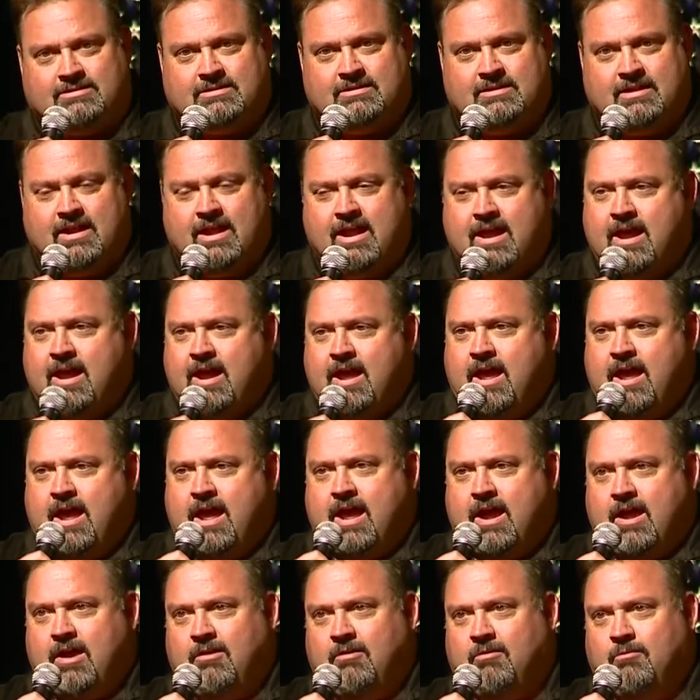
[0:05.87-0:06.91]

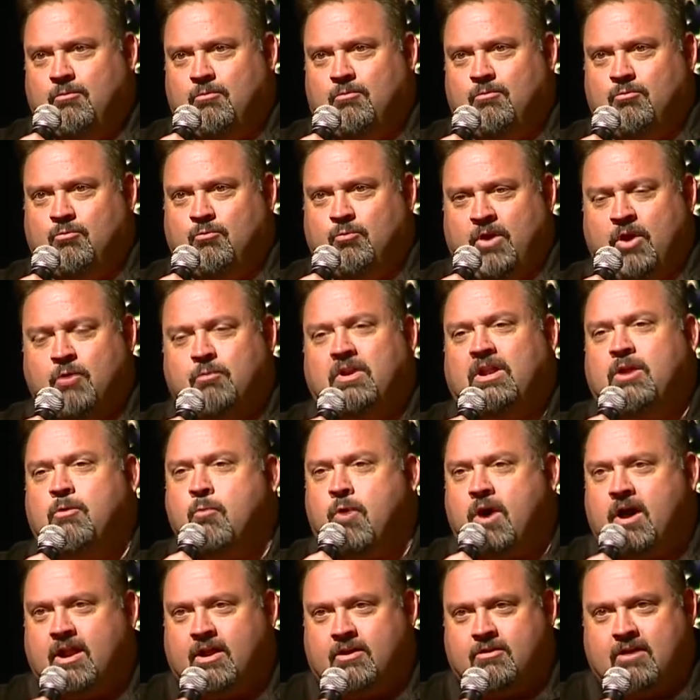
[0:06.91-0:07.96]
Poberezny shared stories
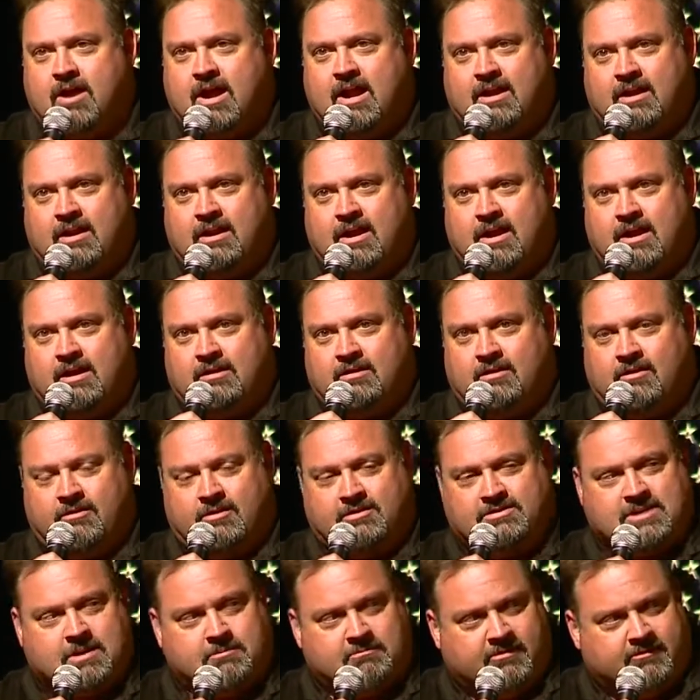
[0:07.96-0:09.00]
about him at the
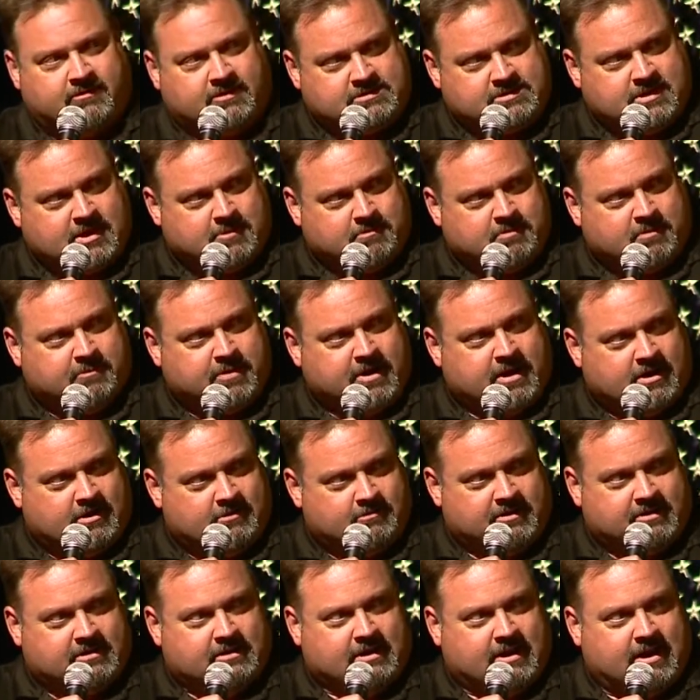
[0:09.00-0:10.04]
theater in the woods.
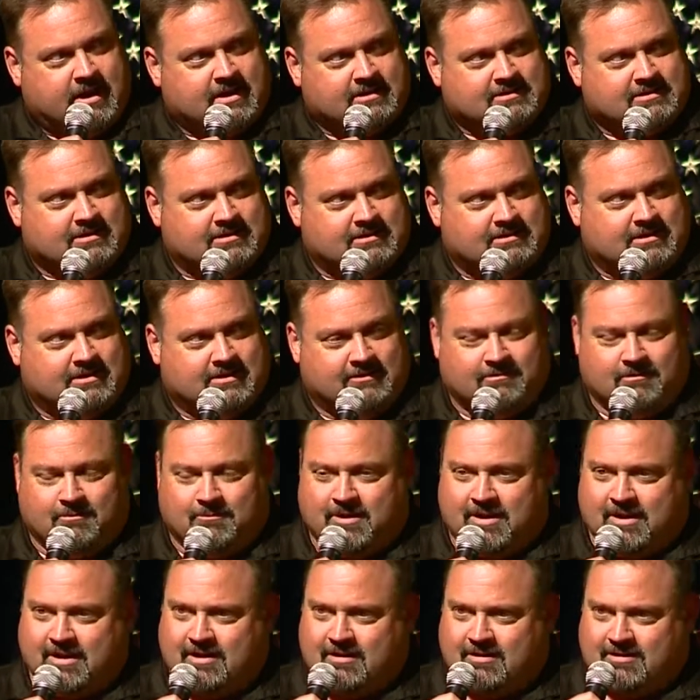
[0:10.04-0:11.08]
Poberezny
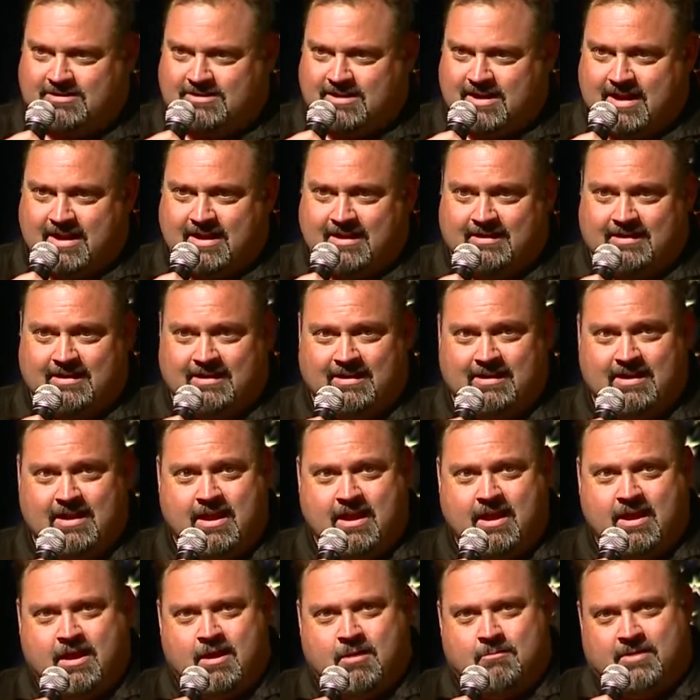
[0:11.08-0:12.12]
passed away last
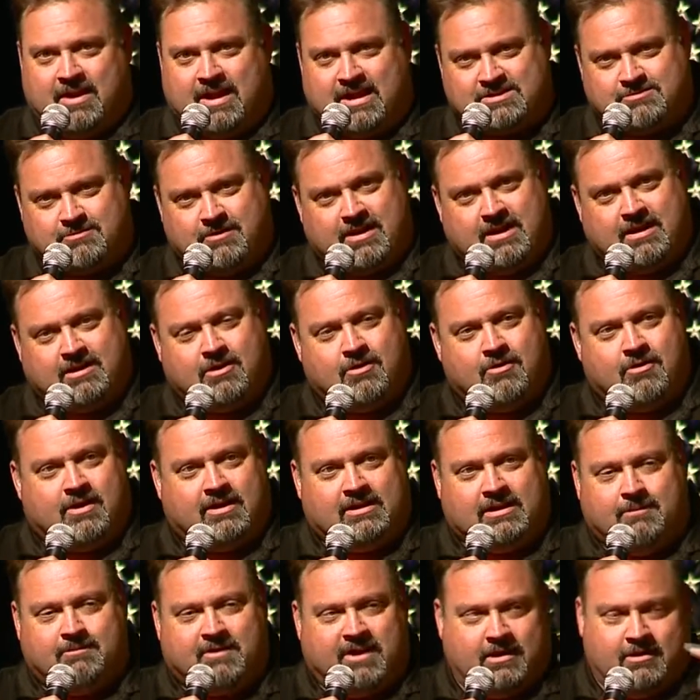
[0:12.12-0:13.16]
August at
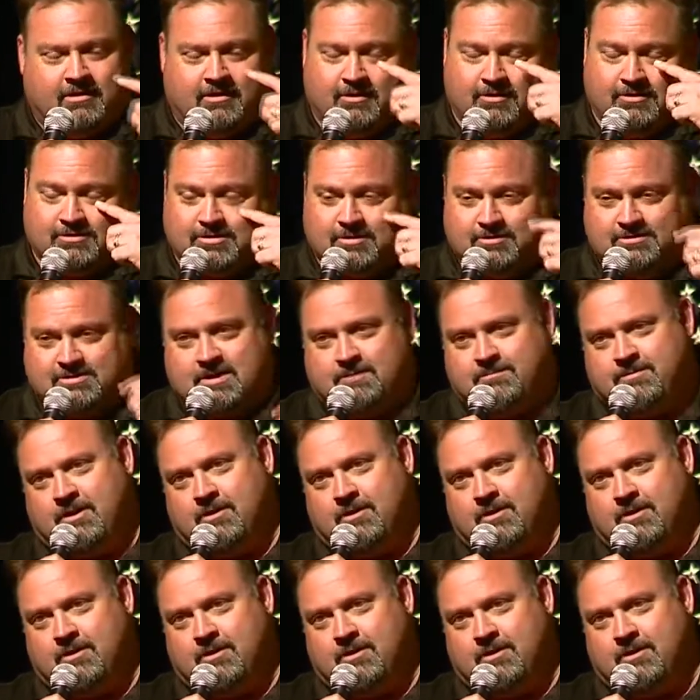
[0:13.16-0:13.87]
91 years old.